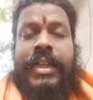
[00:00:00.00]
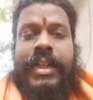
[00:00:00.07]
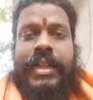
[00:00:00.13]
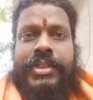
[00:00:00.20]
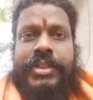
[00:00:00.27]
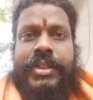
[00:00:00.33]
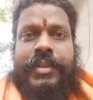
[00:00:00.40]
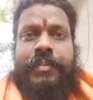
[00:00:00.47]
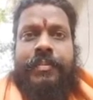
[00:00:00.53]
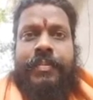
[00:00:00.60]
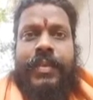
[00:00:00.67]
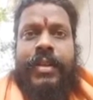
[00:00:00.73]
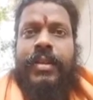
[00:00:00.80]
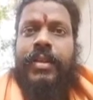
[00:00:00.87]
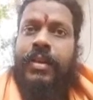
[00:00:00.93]
Rashi.
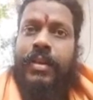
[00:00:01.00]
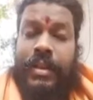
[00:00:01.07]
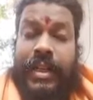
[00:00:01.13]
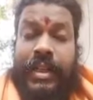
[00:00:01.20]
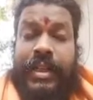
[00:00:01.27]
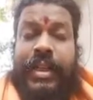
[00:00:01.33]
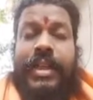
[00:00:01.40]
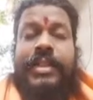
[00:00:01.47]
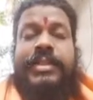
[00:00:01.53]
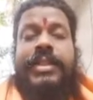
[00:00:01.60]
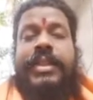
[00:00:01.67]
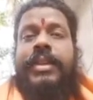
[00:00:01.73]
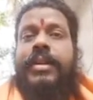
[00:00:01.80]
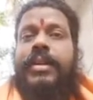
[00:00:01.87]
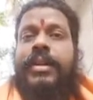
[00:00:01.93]
Kanya
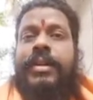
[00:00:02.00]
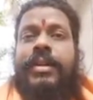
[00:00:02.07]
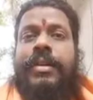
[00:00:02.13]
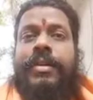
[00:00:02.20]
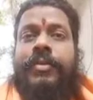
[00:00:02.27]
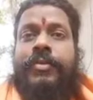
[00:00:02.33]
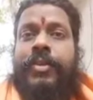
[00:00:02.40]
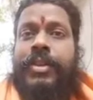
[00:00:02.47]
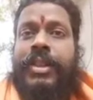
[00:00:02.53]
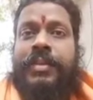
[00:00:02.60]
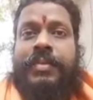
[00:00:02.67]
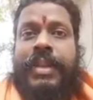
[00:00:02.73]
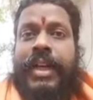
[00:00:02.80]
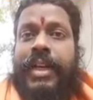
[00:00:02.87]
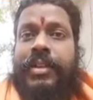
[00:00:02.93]
Rashi, for
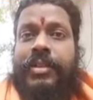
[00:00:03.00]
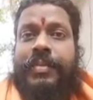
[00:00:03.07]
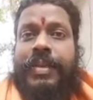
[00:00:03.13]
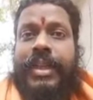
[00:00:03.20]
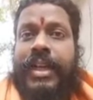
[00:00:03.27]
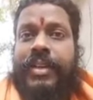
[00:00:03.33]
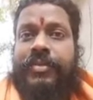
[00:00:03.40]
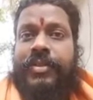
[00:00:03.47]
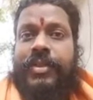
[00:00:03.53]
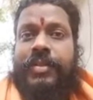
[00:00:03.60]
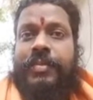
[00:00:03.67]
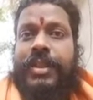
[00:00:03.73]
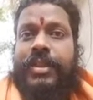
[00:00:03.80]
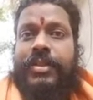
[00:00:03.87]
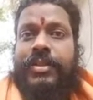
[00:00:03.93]
them, they have to be careful,
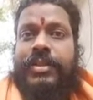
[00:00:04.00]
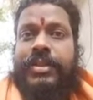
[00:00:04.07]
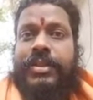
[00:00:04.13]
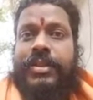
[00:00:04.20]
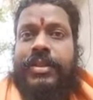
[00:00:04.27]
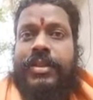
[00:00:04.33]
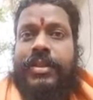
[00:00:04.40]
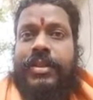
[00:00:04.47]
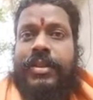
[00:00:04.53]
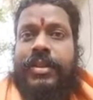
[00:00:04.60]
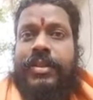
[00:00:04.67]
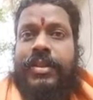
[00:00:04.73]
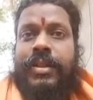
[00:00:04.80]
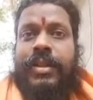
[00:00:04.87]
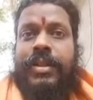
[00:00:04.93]
because
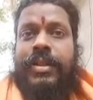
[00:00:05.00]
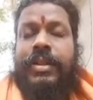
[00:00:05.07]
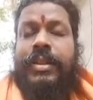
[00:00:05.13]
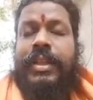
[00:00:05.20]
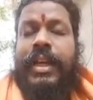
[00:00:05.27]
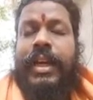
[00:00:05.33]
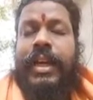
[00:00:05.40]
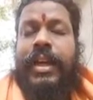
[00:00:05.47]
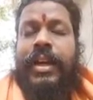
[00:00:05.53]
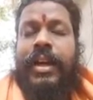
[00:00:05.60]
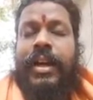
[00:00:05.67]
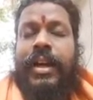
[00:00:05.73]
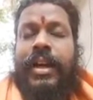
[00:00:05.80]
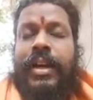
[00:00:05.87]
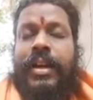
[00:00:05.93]
they
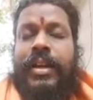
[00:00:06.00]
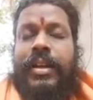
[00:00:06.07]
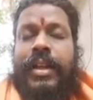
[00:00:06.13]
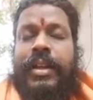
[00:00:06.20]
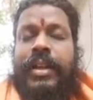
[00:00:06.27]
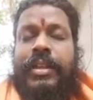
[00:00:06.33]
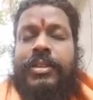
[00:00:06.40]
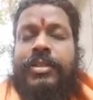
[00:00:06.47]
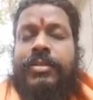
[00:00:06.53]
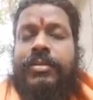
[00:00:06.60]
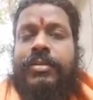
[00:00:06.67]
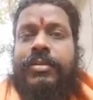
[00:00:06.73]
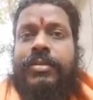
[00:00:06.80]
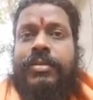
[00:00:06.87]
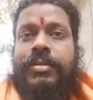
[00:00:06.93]
are running
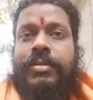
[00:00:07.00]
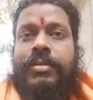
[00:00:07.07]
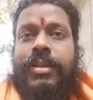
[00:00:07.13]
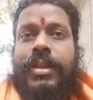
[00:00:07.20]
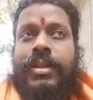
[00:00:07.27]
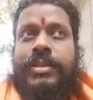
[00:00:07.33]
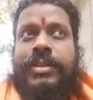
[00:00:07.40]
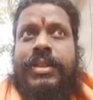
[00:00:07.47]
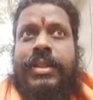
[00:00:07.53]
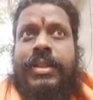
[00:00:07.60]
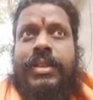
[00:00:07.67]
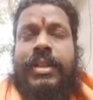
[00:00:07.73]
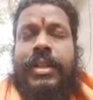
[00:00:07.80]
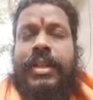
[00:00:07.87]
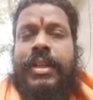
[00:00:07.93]
through
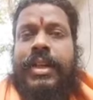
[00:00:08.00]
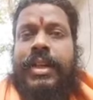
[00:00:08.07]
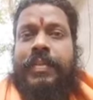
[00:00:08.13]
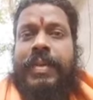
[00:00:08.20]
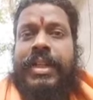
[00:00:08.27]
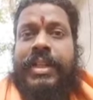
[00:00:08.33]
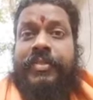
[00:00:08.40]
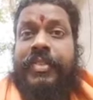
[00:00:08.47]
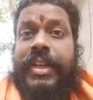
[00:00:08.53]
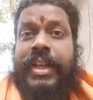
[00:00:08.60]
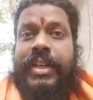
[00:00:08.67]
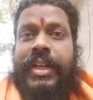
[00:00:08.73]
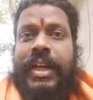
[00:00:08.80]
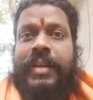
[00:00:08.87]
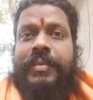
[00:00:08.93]
little bit
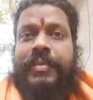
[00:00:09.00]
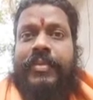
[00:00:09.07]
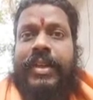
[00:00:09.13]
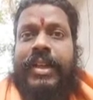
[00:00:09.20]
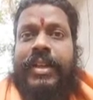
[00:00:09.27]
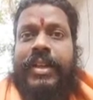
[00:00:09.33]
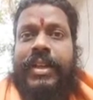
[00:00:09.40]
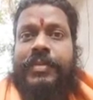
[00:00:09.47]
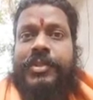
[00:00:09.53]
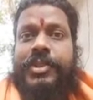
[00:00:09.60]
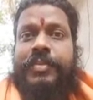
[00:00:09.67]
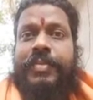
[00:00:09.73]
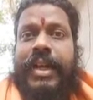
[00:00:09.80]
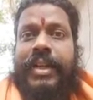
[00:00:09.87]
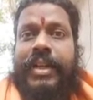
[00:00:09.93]
difficult time when it comes
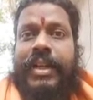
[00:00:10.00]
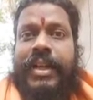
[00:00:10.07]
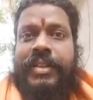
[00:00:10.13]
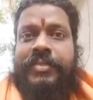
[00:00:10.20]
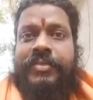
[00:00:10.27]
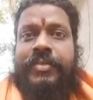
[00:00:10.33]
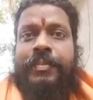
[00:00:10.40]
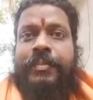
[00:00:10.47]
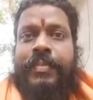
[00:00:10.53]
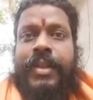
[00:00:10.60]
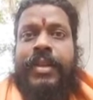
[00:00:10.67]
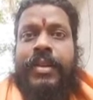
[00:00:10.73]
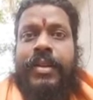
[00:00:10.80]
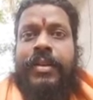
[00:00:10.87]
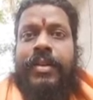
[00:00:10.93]
to married life.
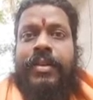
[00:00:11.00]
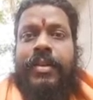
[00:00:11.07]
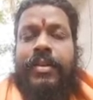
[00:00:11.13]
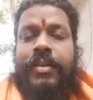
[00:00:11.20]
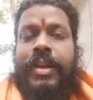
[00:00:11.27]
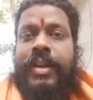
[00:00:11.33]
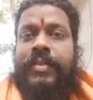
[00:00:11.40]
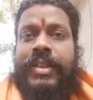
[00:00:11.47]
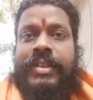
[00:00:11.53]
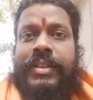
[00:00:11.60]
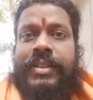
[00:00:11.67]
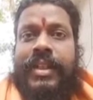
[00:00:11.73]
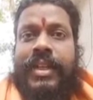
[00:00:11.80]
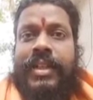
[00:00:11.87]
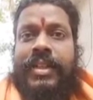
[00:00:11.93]
Okay, whether
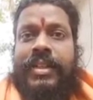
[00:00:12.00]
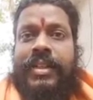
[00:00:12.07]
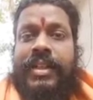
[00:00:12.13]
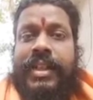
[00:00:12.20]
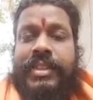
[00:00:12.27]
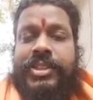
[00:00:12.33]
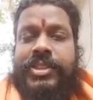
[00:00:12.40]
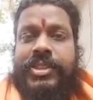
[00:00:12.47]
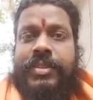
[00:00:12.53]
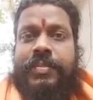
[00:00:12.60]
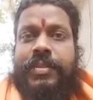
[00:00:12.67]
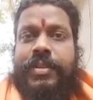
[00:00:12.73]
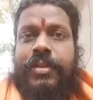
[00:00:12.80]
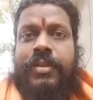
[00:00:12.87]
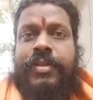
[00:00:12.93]
they are in relationship
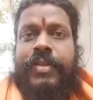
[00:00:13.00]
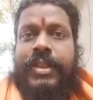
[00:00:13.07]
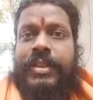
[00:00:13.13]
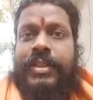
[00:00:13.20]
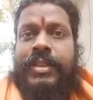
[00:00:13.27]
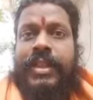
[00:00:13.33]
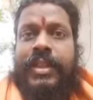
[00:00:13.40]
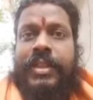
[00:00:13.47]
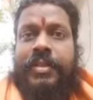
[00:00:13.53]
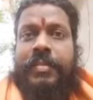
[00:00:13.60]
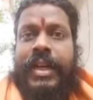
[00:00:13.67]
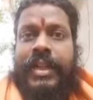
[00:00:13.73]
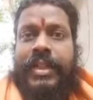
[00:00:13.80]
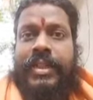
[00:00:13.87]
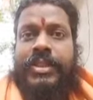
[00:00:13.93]
or whether they are in
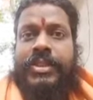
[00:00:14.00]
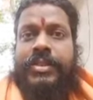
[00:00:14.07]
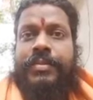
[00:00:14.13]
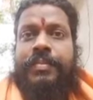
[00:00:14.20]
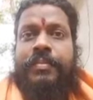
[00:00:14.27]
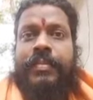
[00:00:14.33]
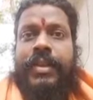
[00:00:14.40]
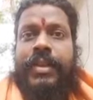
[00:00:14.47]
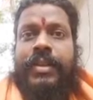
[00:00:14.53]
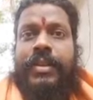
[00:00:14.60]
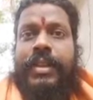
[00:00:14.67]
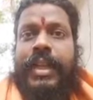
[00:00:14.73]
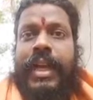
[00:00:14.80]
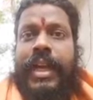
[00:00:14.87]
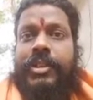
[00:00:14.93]
marriage,
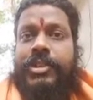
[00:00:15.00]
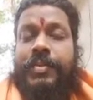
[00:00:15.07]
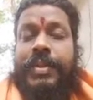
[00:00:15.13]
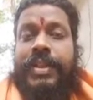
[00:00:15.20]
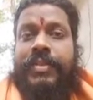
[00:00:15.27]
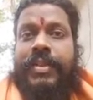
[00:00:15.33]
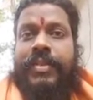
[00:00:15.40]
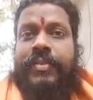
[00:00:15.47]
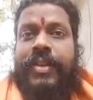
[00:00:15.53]
they have to be